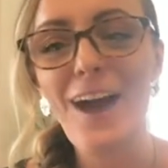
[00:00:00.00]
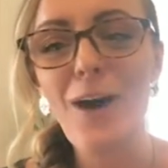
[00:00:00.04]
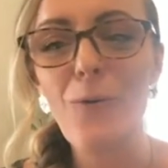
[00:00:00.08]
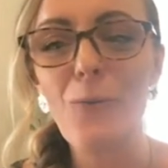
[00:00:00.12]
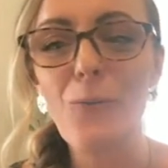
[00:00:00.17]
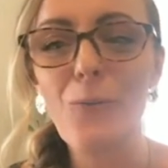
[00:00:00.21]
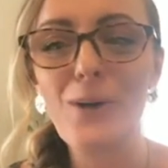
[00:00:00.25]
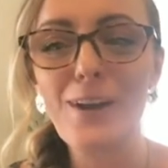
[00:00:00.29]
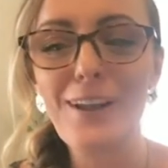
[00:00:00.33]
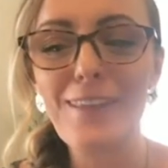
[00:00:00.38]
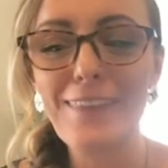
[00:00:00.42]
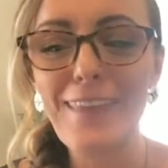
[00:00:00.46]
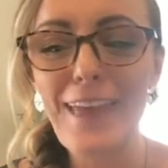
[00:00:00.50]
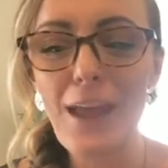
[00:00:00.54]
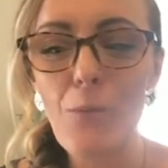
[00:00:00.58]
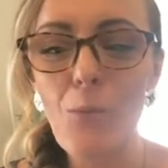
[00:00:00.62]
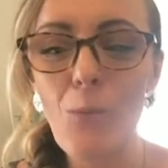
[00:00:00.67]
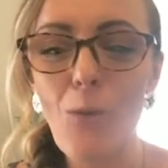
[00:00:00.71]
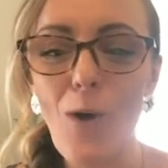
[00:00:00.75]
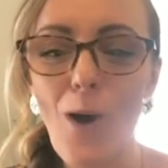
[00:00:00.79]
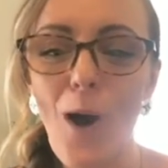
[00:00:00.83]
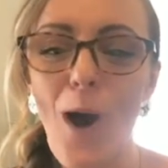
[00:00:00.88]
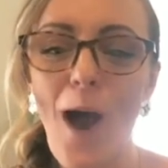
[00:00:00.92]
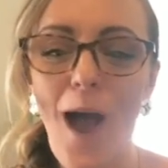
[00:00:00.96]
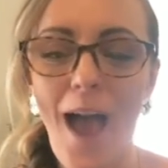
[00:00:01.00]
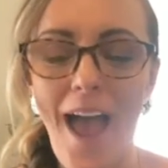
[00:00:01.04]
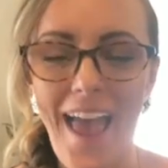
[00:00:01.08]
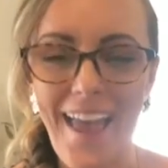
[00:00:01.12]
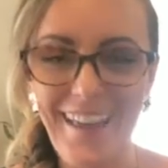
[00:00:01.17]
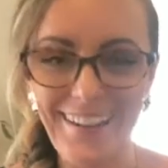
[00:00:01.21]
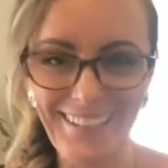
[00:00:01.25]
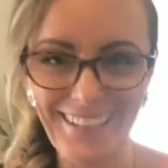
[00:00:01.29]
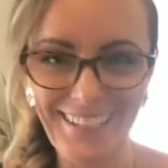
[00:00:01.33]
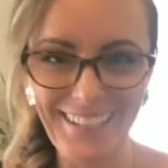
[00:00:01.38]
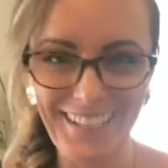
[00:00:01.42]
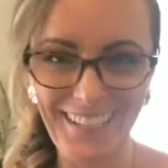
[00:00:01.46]
What do they
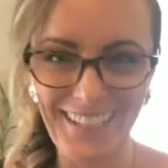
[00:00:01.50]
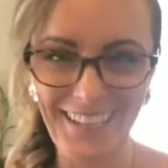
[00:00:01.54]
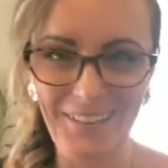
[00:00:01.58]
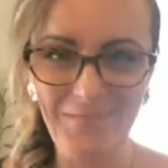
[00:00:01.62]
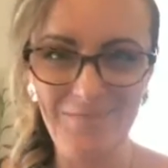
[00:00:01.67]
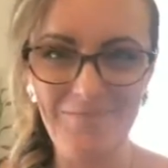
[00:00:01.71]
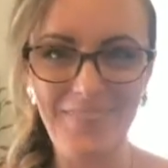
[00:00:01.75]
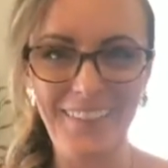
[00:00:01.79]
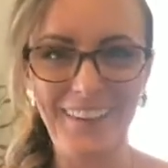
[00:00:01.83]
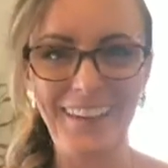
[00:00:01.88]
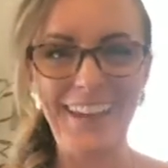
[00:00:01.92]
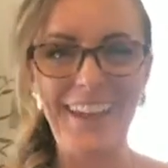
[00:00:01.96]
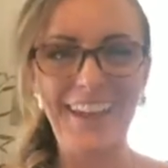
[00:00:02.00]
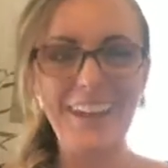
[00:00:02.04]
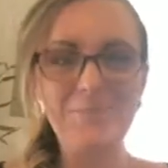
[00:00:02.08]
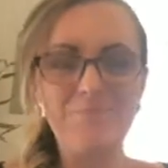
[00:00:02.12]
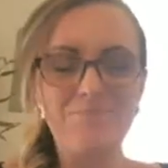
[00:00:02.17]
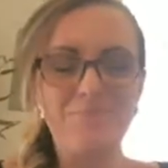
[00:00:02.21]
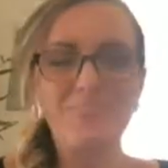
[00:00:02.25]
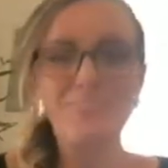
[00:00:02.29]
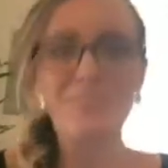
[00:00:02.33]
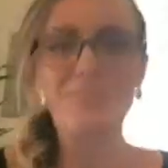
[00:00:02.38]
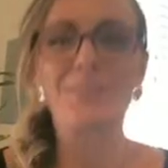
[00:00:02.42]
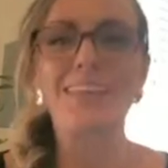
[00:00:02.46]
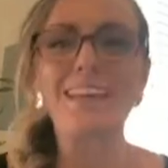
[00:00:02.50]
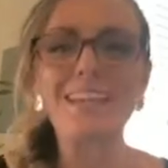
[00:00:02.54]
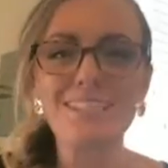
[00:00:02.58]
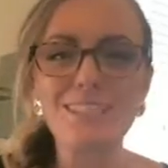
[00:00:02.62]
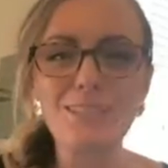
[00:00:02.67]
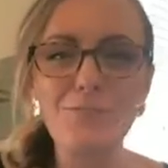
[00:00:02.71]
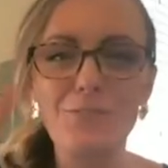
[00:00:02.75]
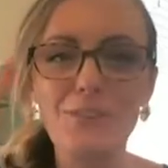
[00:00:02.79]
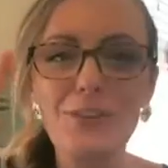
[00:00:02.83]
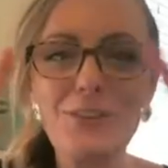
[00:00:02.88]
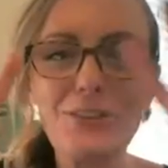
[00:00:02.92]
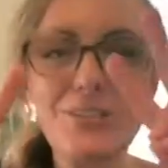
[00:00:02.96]
want? Right? So that's
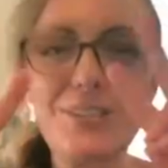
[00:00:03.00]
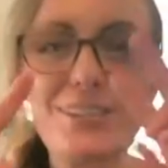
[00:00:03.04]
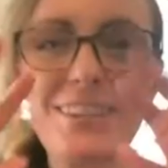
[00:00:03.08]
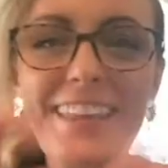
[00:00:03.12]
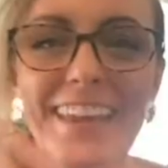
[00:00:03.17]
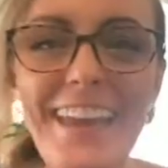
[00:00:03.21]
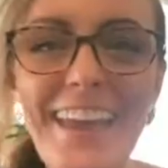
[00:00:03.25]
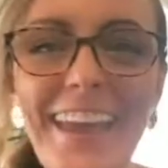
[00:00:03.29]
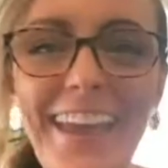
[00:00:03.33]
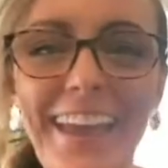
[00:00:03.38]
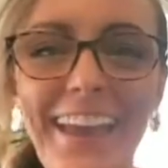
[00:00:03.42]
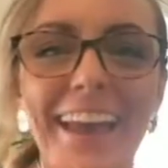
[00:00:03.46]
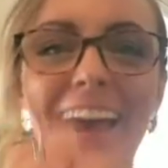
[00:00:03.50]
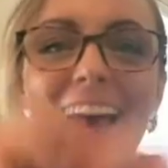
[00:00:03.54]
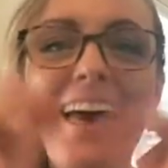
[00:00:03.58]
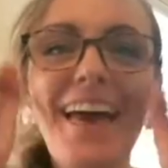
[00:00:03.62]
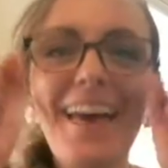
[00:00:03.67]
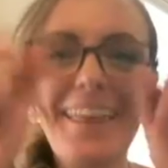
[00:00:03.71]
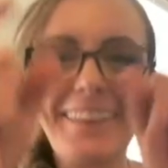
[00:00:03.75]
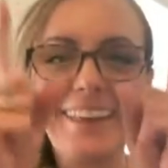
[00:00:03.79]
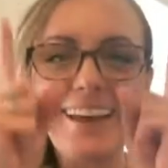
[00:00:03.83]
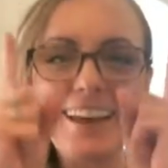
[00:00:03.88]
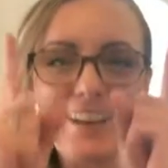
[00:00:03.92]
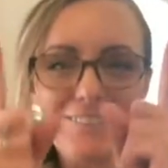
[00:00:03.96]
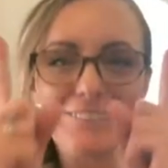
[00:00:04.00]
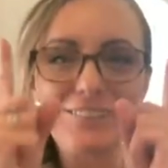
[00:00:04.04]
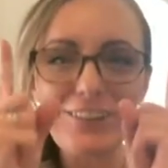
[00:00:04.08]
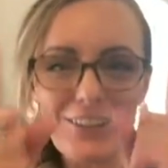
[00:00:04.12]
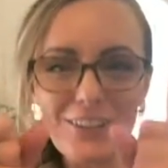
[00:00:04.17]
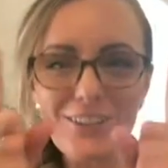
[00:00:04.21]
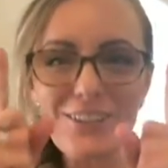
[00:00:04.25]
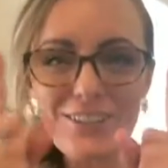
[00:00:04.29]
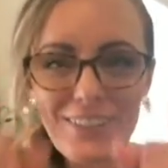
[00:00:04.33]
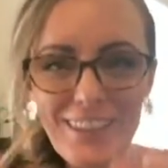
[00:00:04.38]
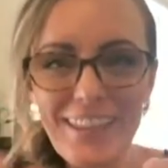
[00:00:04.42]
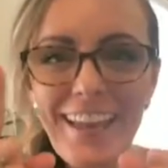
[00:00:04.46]
the first thing. The
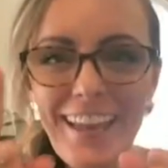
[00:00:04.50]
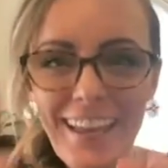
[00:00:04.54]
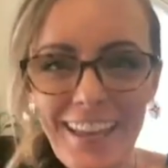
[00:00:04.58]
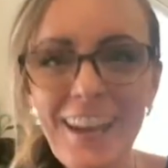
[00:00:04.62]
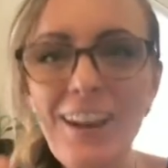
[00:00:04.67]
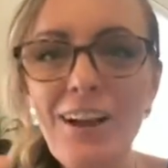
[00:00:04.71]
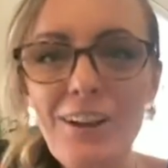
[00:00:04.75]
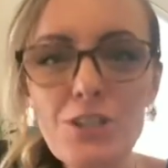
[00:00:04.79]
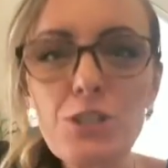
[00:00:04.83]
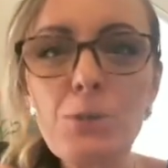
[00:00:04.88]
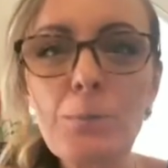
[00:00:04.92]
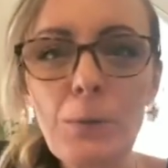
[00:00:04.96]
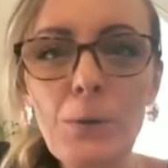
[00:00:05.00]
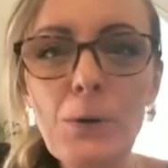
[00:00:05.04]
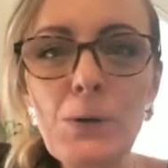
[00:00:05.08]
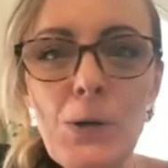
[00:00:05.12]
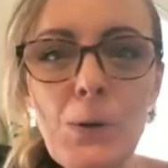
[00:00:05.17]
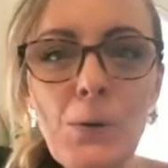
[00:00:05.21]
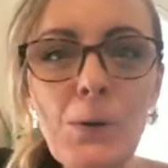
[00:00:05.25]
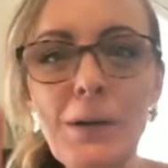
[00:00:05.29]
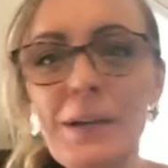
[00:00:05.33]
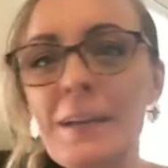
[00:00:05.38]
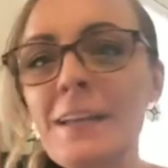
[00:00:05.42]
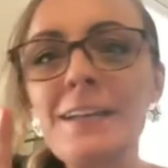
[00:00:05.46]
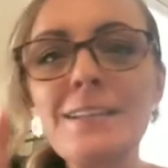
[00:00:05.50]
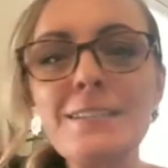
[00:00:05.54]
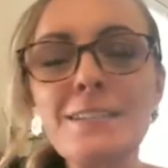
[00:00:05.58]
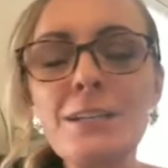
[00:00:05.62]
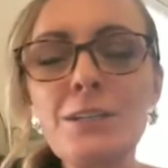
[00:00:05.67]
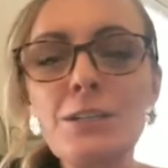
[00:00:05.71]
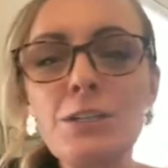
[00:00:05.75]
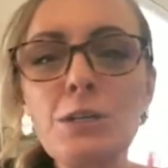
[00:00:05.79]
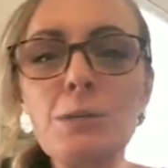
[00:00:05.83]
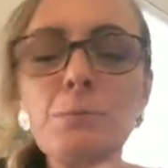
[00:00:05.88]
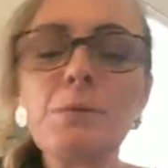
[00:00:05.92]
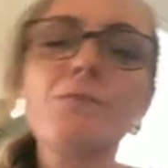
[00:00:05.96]
first thing an entrepreneur needs
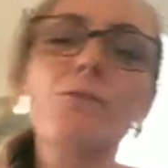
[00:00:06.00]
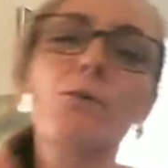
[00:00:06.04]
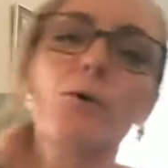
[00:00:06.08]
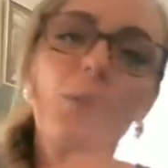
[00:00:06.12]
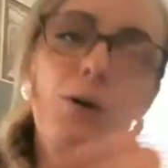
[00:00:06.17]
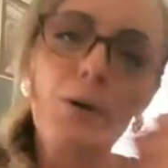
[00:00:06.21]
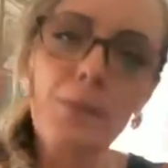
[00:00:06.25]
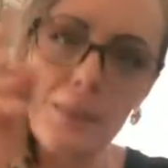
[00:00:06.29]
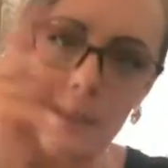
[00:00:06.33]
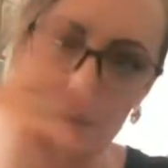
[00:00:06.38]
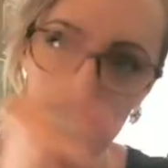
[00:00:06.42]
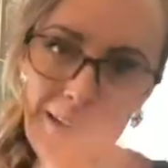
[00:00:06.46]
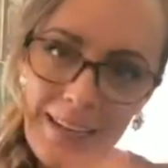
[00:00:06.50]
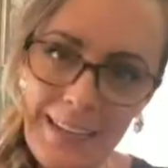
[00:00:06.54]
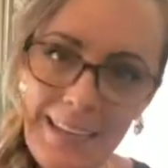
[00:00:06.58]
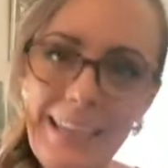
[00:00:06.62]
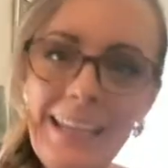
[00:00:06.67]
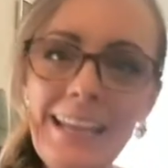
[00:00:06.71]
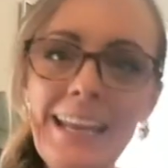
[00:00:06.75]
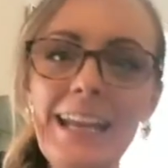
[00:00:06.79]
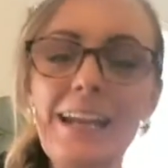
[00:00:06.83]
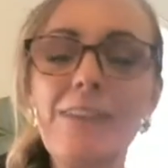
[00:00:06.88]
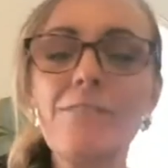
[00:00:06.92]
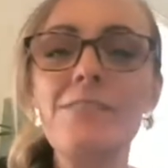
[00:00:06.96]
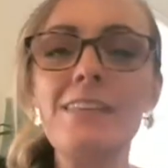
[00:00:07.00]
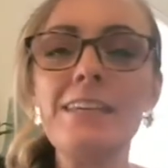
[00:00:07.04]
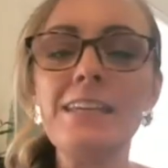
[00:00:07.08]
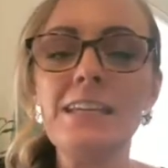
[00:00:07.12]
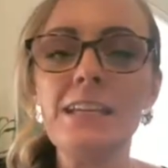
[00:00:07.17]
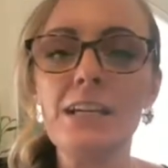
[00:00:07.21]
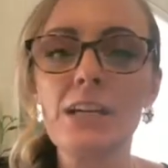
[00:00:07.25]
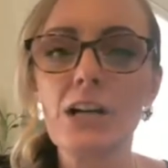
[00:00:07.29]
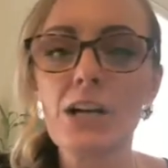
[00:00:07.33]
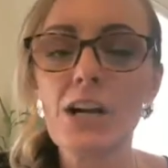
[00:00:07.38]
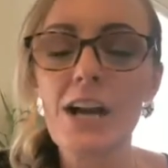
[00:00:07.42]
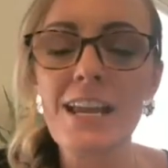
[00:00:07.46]
to do before the beginning of the
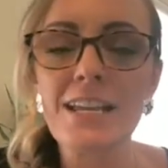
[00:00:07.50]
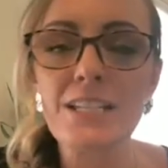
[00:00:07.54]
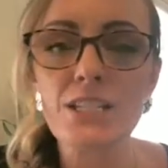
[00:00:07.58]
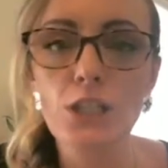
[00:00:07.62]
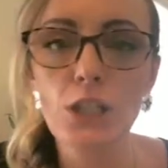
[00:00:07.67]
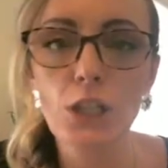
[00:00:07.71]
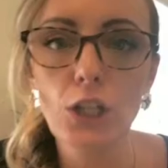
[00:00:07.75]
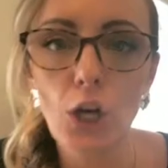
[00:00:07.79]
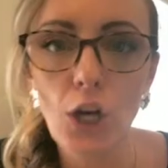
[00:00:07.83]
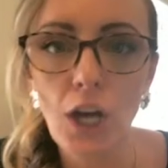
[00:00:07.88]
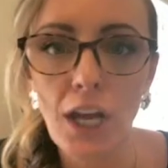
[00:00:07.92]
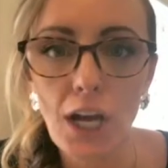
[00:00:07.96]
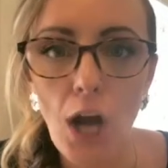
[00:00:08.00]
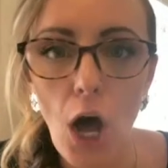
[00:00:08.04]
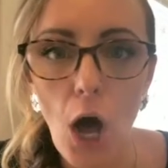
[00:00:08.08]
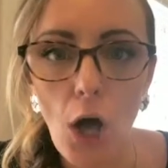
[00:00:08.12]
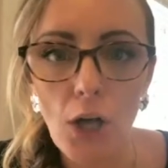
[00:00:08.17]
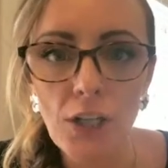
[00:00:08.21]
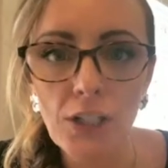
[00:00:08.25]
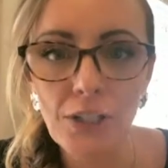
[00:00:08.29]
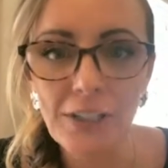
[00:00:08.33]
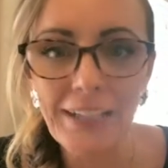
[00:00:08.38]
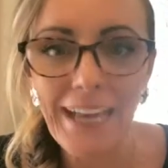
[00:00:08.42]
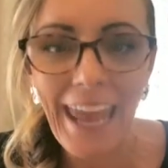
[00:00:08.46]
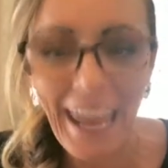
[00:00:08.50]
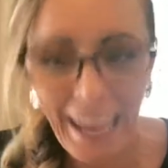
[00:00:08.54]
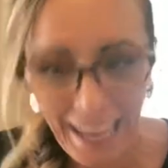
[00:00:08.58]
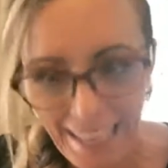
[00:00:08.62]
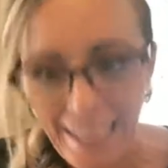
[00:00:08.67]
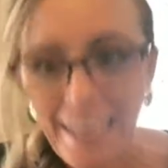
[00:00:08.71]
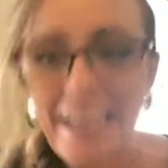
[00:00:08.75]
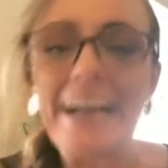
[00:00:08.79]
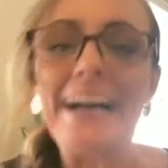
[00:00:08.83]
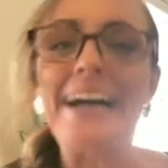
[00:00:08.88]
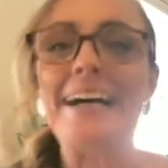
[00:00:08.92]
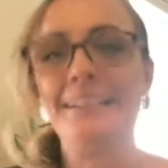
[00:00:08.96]
year is look at all your
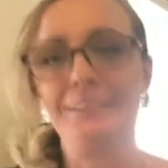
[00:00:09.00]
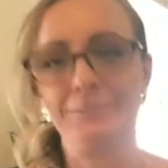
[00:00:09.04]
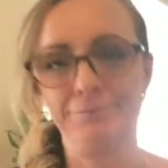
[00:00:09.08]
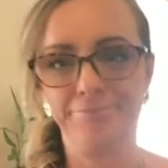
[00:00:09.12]
data.